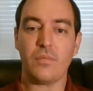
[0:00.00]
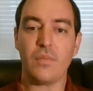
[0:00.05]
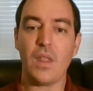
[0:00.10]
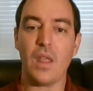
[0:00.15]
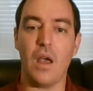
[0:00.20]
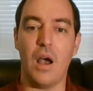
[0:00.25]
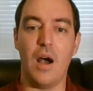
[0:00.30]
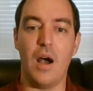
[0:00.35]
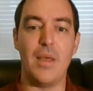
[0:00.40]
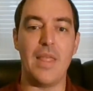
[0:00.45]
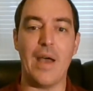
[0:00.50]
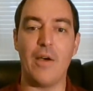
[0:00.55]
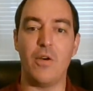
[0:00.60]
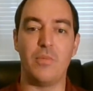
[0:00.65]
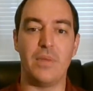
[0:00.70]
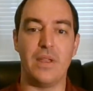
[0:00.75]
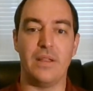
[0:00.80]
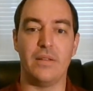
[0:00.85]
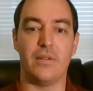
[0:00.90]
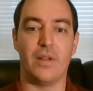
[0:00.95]
And that would
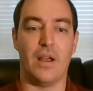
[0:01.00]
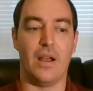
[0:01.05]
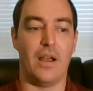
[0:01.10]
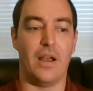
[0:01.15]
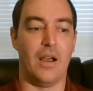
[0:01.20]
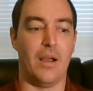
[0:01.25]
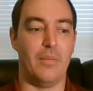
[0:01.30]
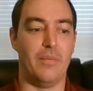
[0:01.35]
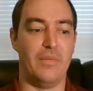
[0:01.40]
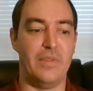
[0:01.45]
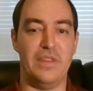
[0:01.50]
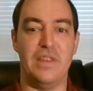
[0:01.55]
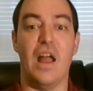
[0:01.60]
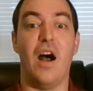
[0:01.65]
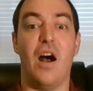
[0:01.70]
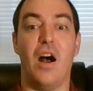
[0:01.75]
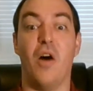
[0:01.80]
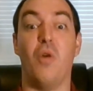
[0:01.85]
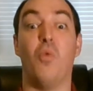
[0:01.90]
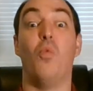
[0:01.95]
be
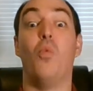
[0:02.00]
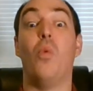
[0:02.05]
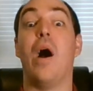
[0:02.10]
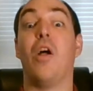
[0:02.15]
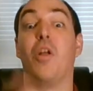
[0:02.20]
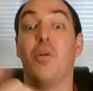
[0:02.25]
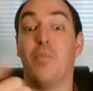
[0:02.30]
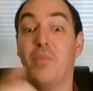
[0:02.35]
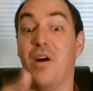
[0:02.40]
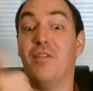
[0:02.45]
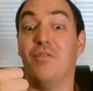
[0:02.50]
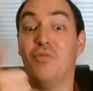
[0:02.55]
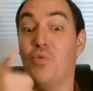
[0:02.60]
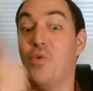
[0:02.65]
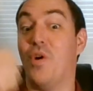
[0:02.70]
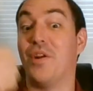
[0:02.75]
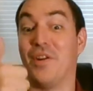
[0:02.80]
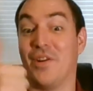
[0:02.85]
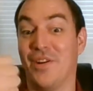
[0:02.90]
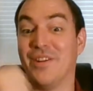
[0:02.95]
well above
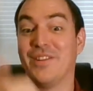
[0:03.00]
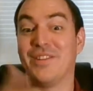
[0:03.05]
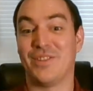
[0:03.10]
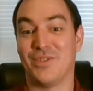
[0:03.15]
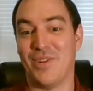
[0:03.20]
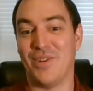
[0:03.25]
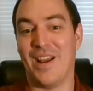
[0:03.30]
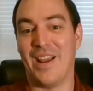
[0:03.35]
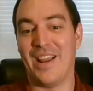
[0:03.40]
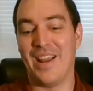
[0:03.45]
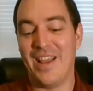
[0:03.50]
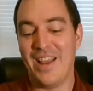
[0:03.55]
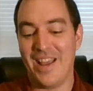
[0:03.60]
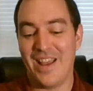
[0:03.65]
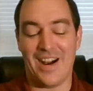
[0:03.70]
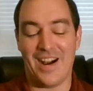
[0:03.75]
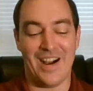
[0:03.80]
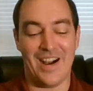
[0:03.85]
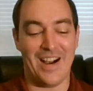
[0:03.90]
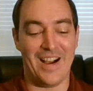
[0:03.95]
1 hertz, right?
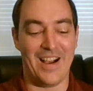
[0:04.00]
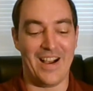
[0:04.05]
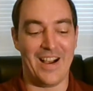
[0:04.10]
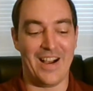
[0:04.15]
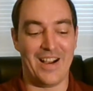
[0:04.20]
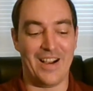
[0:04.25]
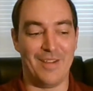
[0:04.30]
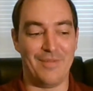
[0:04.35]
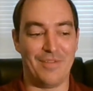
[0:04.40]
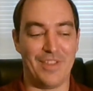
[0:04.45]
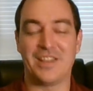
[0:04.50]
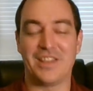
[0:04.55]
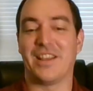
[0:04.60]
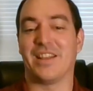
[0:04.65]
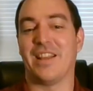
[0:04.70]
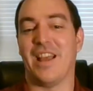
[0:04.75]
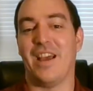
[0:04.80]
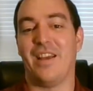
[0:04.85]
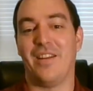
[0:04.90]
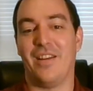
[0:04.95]
Things like
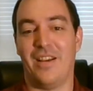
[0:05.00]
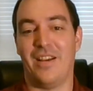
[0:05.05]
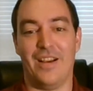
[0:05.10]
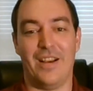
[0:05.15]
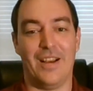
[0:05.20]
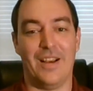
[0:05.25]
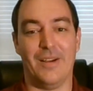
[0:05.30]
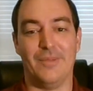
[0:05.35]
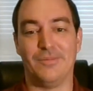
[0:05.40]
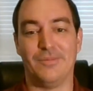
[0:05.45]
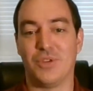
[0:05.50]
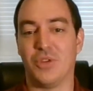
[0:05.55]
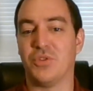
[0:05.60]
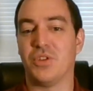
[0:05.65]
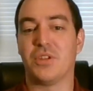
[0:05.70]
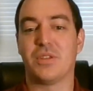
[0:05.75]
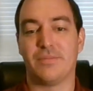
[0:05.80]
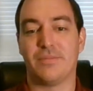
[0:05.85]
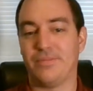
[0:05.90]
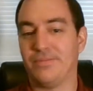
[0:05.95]
that. So
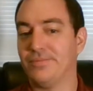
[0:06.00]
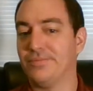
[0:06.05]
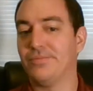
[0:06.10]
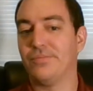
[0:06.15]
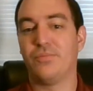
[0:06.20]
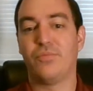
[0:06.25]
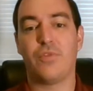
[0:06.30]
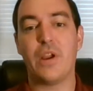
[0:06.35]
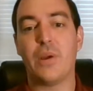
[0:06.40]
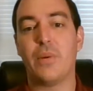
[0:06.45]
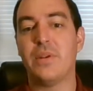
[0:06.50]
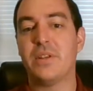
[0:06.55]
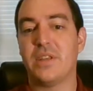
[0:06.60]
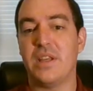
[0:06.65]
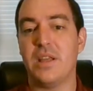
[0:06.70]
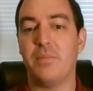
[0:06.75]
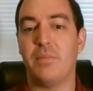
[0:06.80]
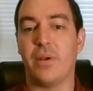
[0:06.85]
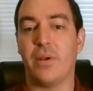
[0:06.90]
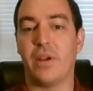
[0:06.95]
just
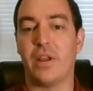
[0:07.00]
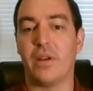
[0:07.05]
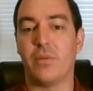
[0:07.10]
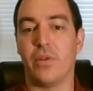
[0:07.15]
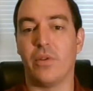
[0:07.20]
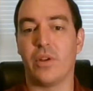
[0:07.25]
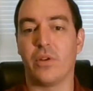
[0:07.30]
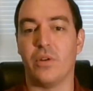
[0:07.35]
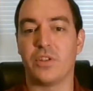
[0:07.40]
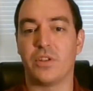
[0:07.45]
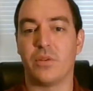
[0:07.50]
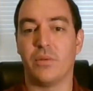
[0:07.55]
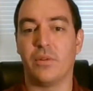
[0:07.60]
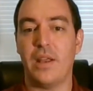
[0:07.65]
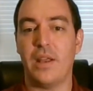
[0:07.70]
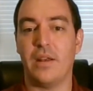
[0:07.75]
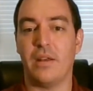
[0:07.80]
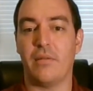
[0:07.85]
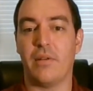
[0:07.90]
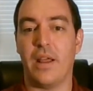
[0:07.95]
frequency and period really closely
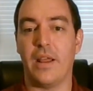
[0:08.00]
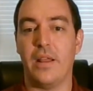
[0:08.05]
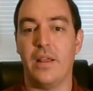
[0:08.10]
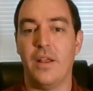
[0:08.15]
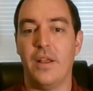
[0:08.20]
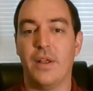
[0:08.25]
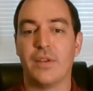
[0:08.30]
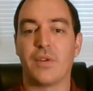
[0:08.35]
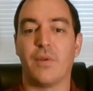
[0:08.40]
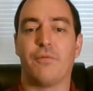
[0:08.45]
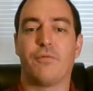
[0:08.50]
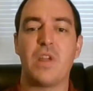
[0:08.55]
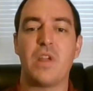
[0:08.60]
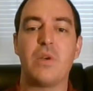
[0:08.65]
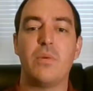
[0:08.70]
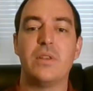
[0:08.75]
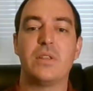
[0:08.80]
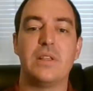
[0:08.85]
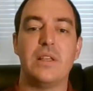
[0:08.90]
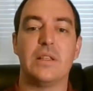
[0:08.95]
related, right? So
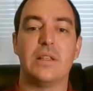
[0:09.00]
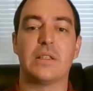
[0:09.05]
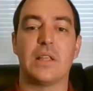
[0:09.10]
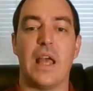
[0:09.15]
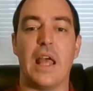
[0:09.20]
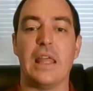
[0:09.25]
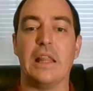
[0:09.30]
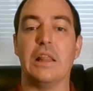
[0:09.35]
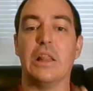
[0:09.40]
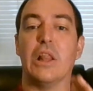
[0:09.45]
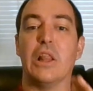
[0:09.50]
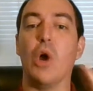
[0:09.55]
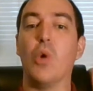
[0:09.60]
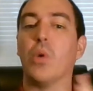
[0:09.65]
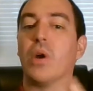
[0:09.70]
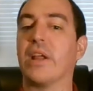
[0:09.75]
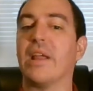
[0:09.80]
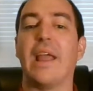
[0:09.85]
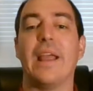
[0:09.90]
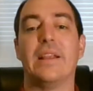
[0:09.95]
frequency is a
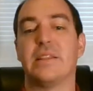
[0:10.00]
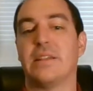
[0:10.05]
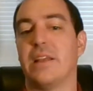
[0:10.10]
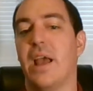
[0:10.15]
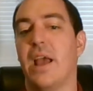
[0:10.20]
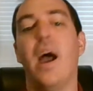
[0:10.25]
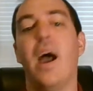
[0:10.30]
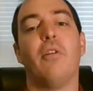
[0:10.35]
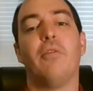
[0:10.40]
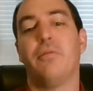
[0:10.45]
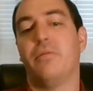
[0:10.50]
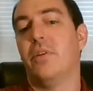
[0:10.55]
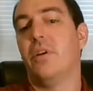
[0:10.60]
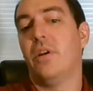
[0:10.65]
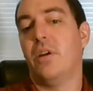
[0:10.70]
lowercase f.